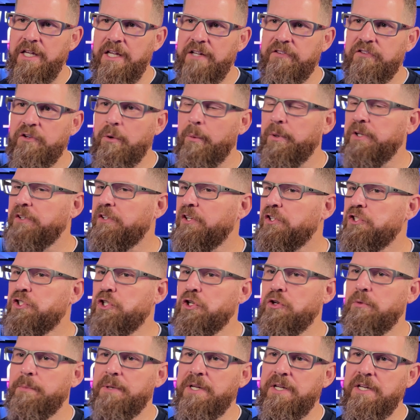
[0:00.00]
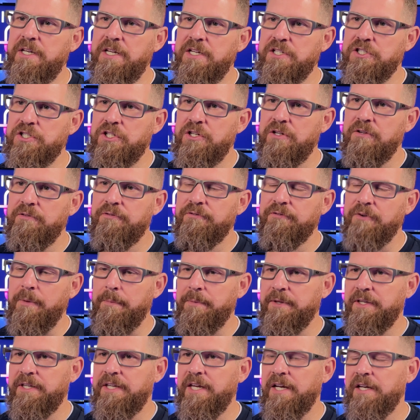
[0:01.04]
it's going to doom an initiative from
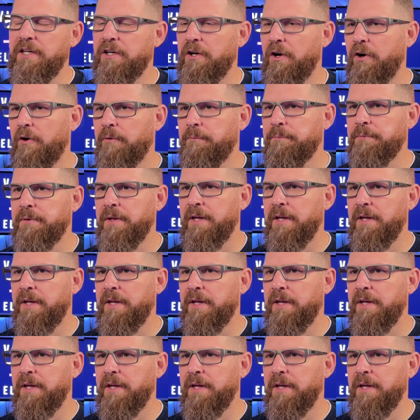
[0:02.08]
the get go.